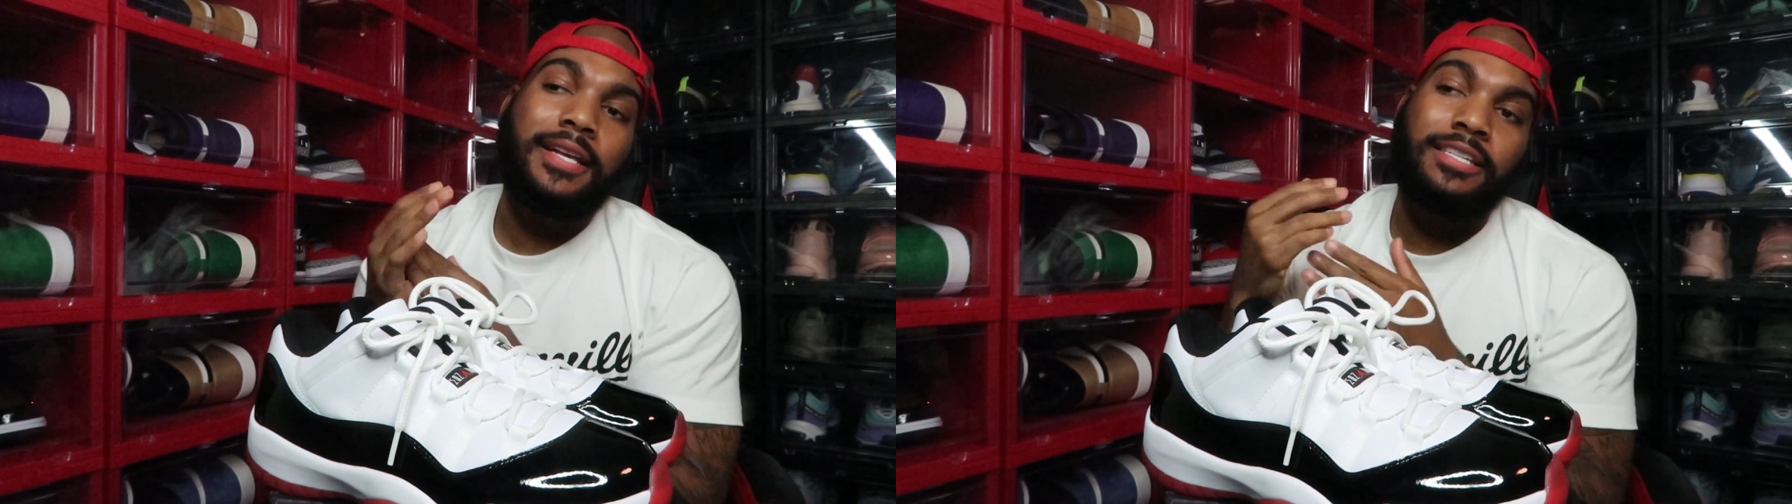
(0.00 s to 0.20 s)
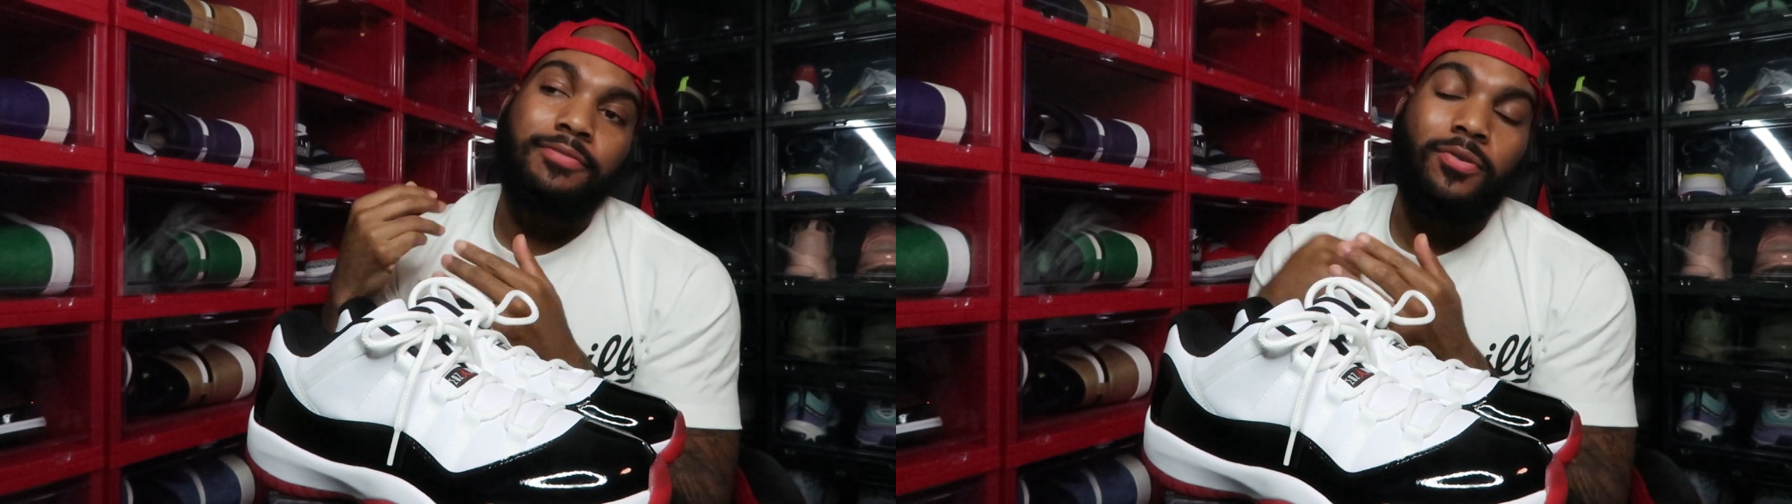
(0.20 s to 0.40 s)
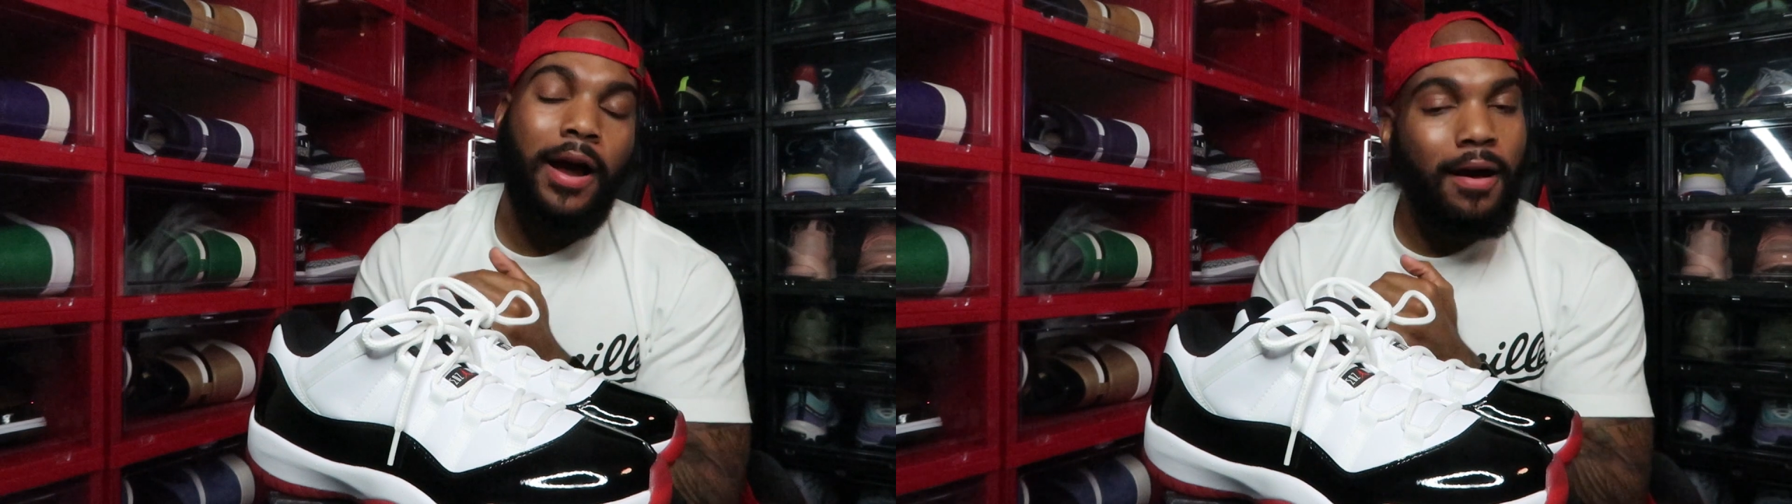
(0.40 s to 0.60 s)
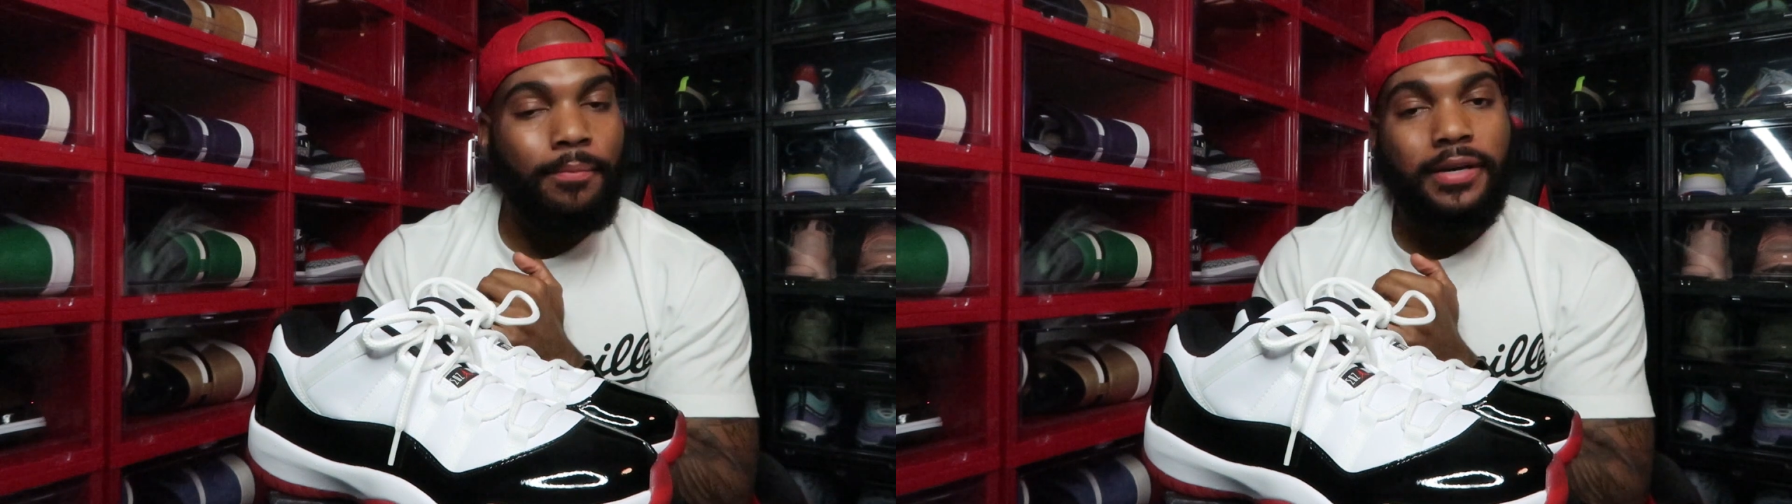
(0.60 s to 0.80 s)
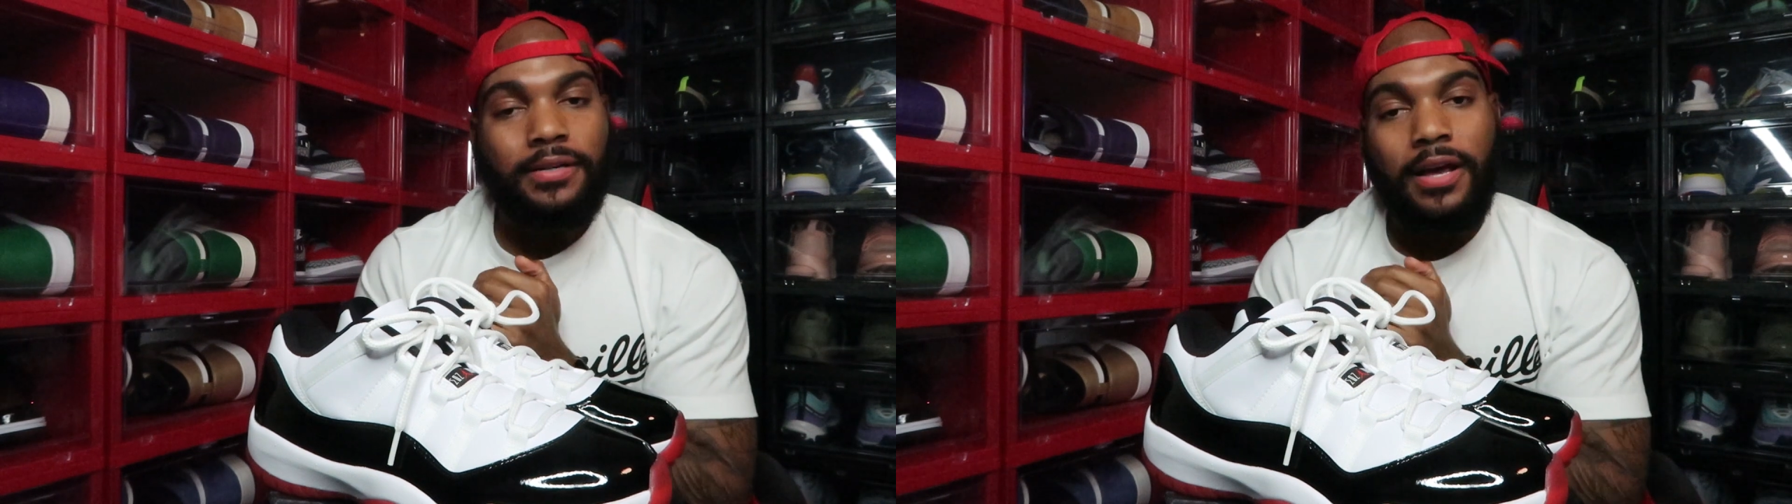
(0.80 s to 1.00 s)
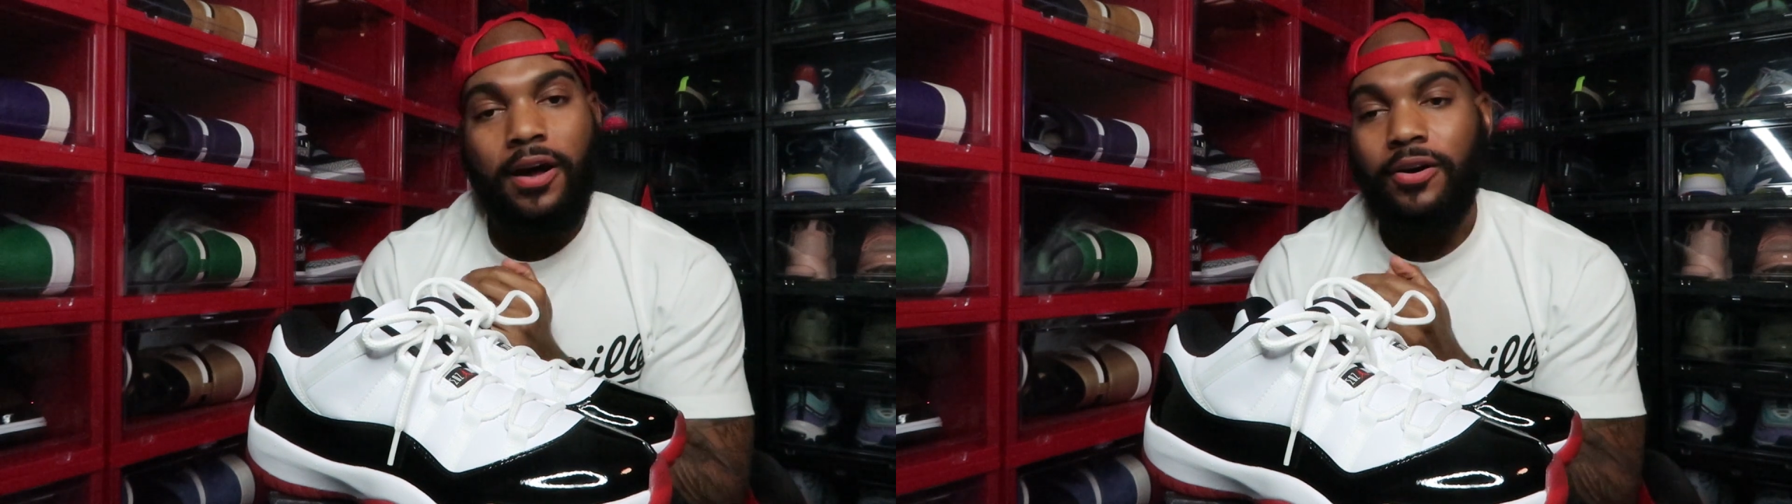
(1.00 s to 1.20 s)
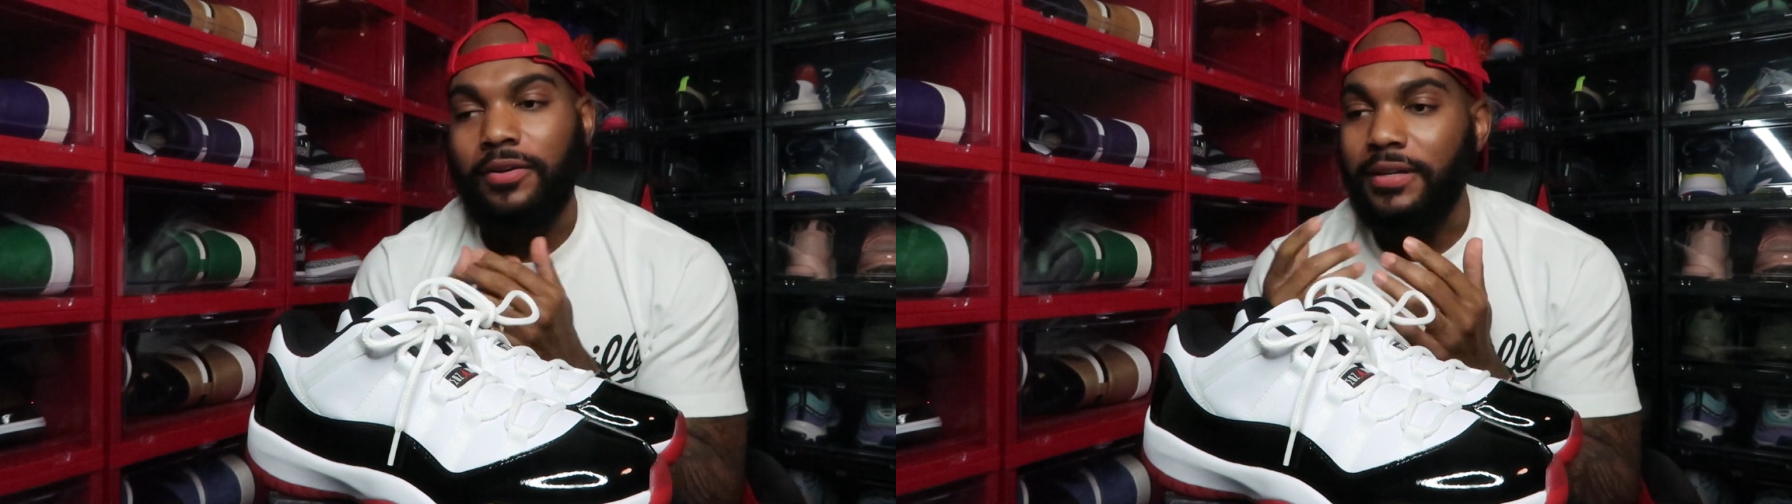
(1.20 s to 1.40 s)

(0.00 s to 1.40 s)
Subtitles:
subscribe button, y'all.